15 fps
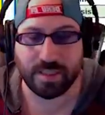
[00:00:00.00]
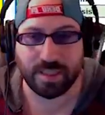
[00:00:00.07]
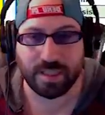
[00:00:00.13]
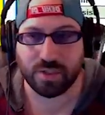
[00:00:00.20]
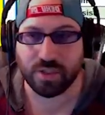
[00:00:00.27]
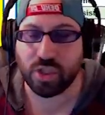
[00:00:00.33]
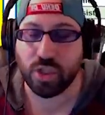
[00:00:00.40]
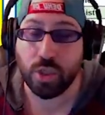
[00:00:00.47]

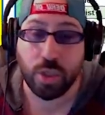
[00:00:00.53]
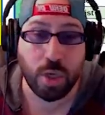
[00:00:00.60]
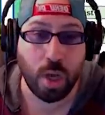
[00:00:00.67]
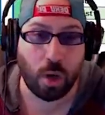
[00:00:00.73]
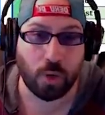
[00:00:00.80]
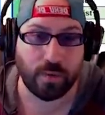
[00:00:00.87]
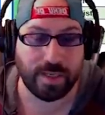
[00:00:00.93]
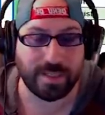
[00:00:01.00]
There's
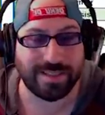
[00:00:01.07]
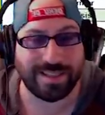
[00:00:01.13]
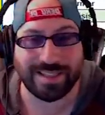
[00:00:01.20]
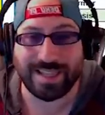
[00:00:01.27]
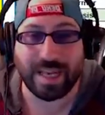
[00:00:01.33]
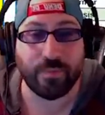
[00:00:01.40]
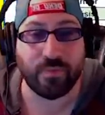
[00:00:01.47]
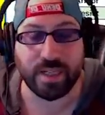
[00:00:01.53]
no reason. The
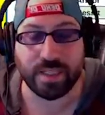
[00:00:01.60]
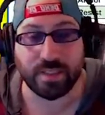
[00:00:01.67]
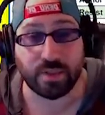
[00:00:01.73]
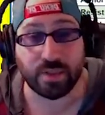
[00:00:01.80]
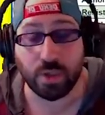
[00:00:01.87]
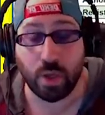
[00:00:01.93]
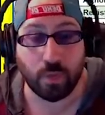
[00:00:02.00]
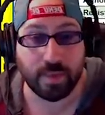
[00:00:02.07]
same reason
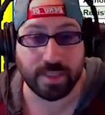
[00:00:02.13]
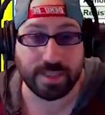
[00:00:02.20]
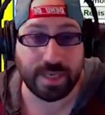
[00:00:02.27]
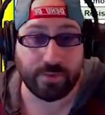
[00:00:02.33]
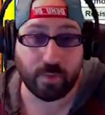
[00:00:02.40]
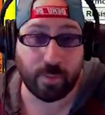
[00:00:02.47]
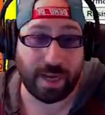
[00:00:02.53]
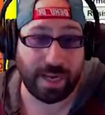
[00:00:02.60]
there's no reason to
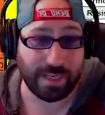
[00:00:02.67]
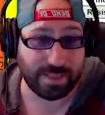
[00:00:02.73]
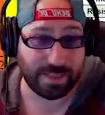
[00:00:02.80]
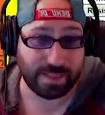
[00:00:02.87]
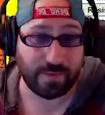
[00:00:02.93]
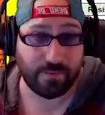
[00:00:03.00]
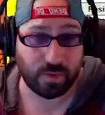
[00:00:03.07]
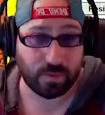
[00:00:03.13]
ever buy a
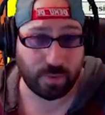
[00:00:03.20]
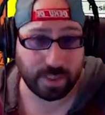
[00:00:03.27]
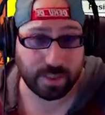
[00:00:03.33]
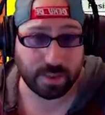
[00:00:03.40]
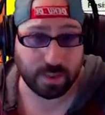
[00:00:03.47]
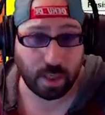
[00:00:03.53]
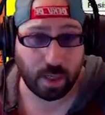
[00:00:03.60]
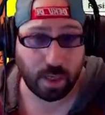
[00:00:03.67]
7 red
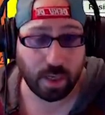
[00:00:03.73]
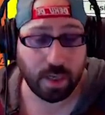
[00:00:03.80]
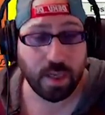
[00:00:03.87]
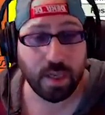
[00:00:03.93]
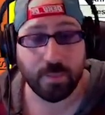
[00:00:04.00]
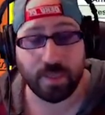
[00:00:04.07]
star,